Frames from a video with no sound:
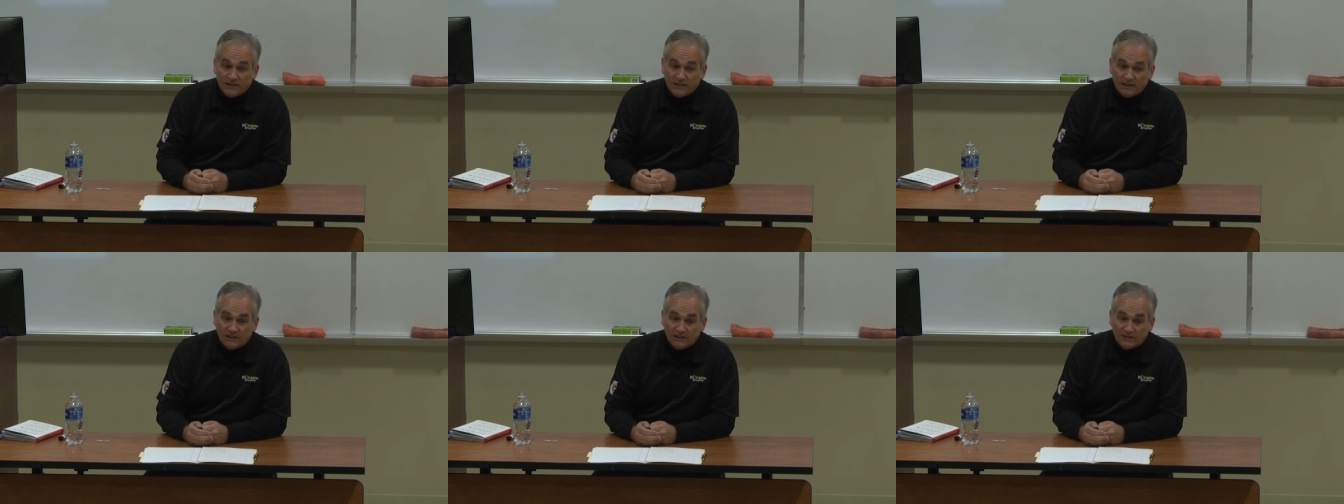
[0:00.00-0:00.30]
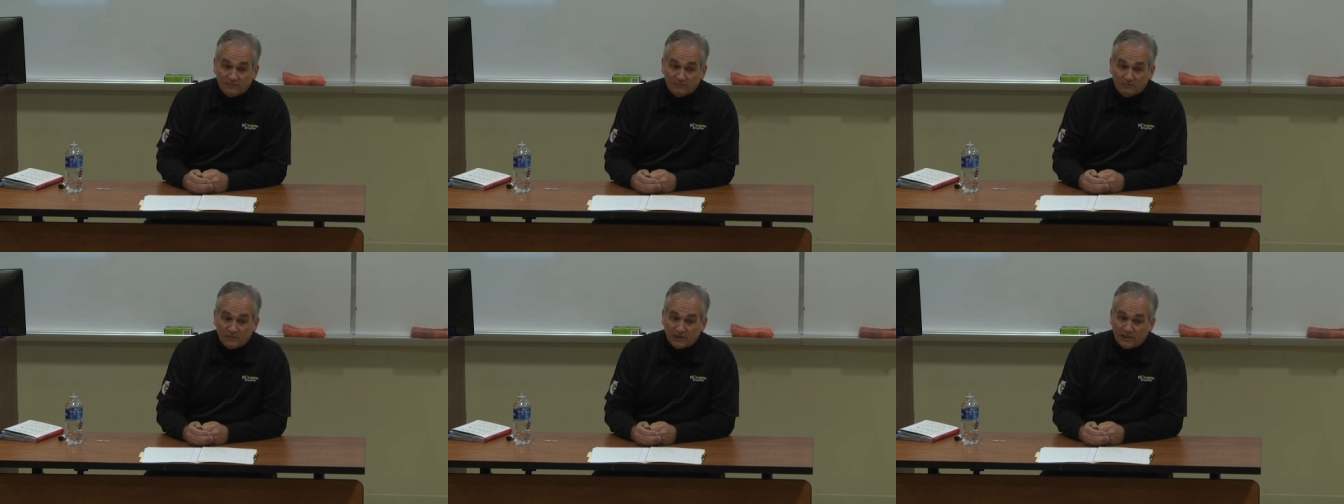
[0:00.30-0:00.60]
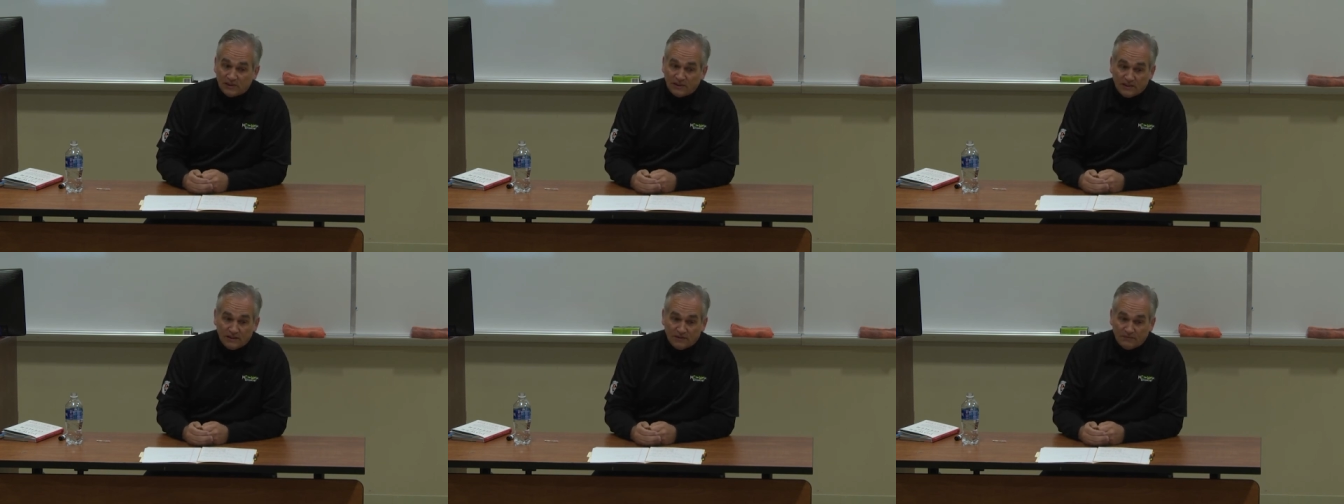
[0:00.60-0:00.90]
Um,
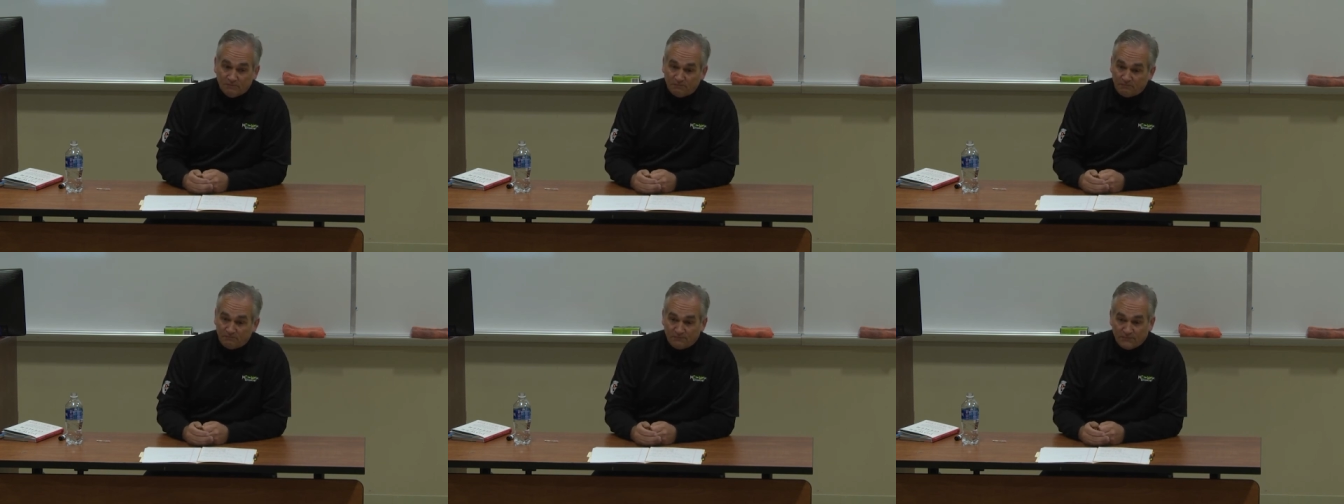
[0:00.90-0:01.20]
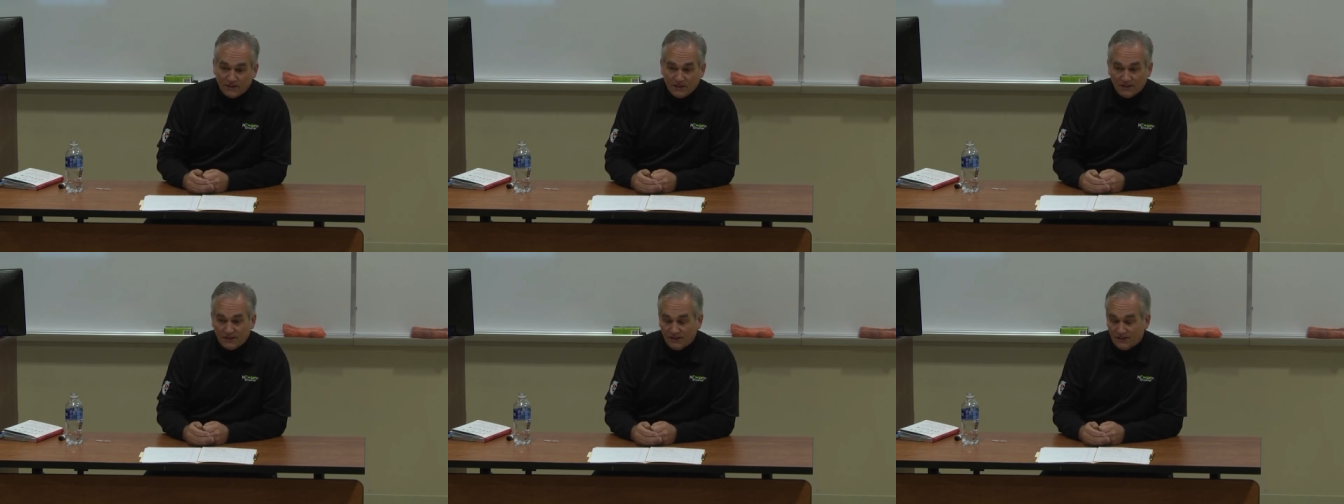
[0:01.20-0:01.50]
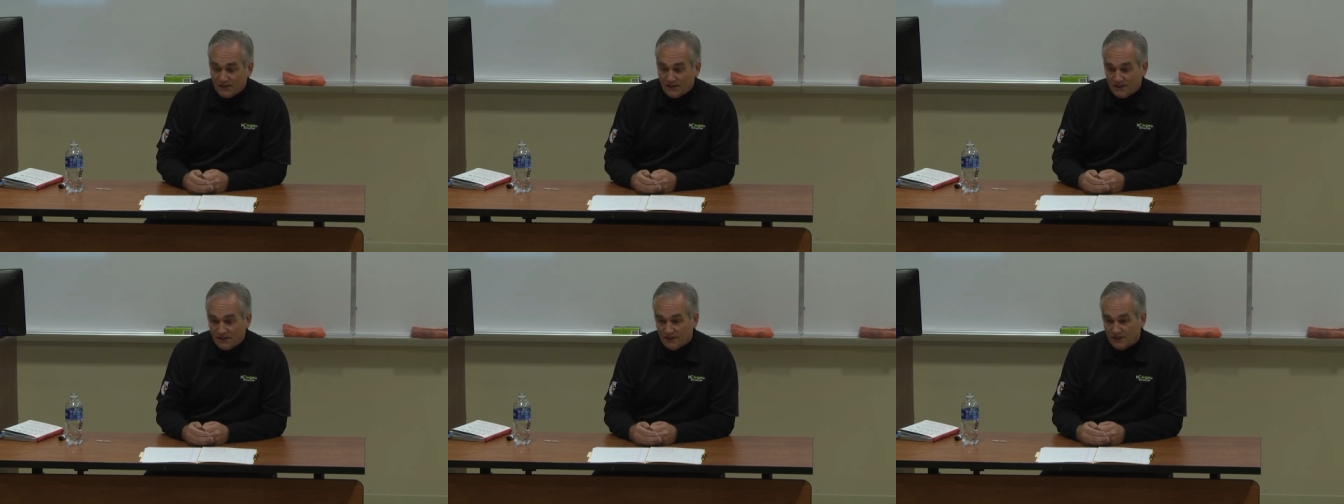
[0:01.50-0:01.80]
but
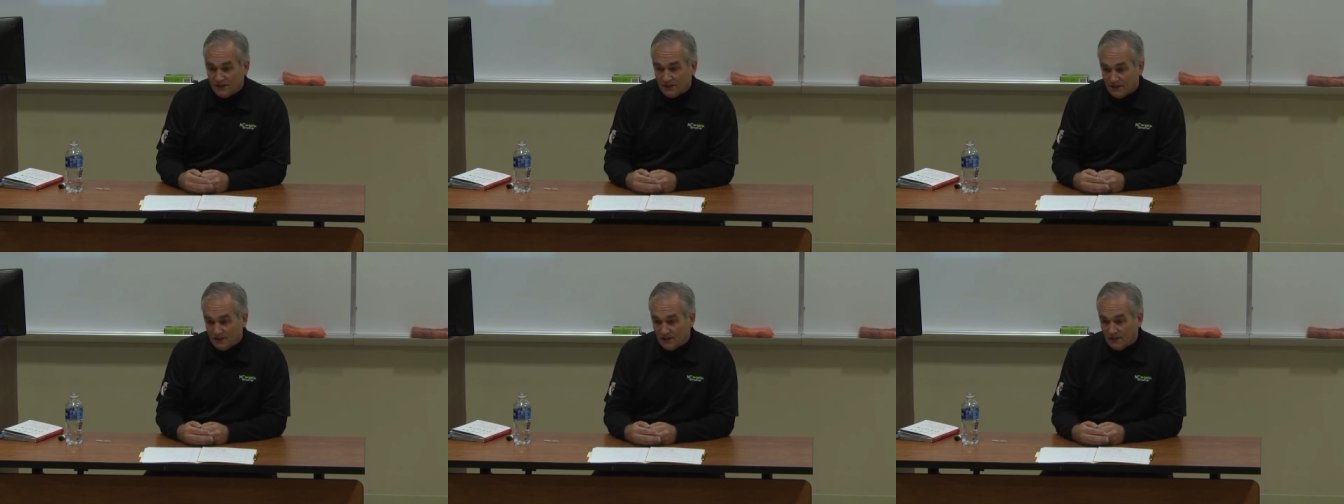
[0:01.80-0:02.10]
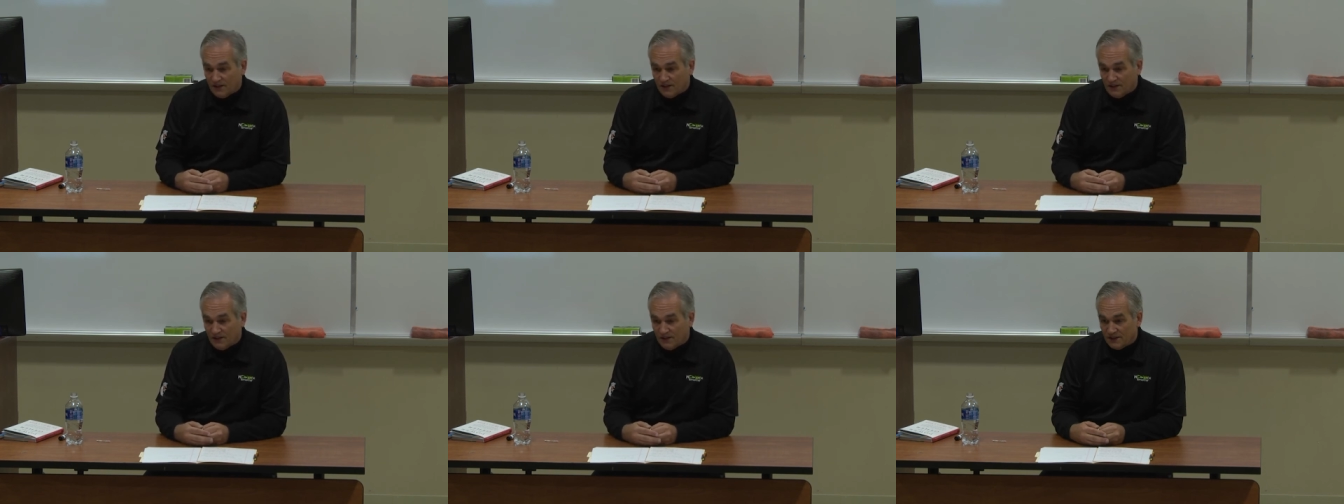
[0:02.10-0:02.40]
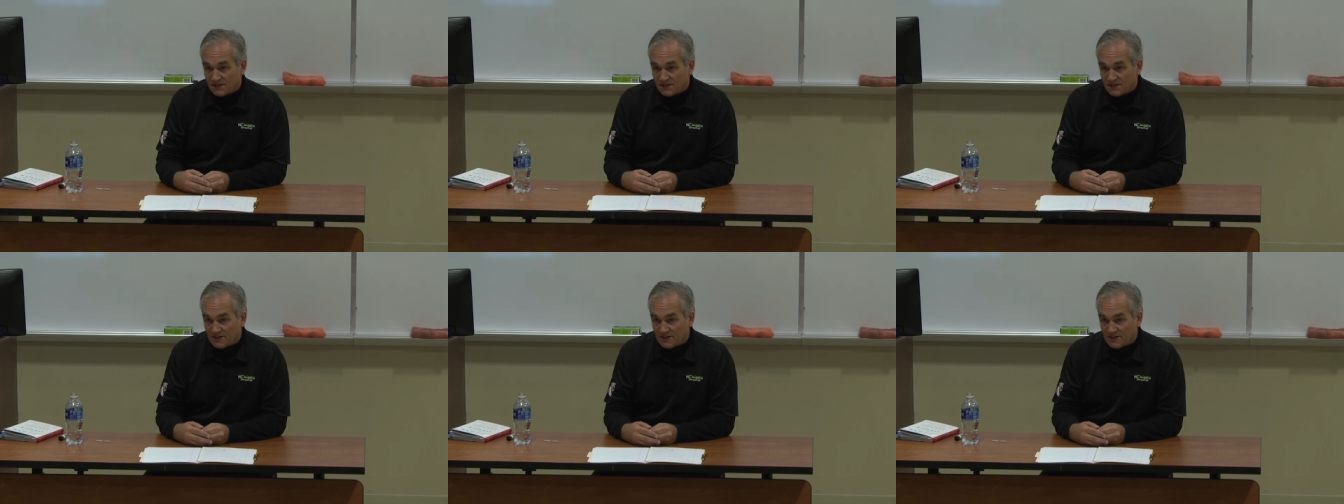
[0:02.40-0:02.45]
uh,